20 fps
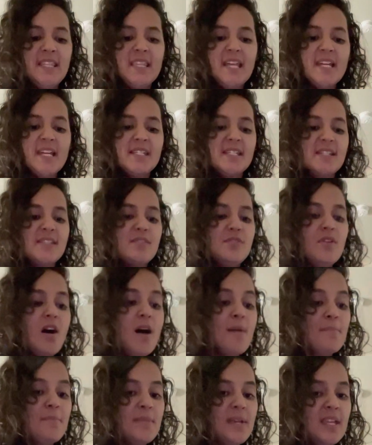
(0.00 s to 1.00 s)
And that does
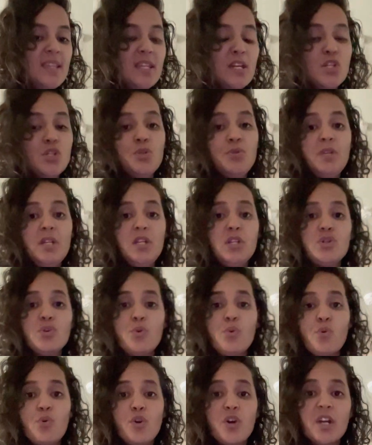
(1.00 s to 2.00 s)
not mean that you need to
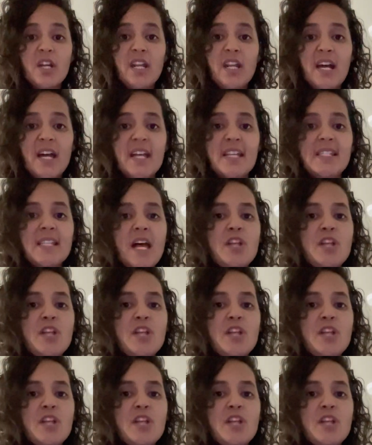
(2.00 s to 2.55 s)
organize.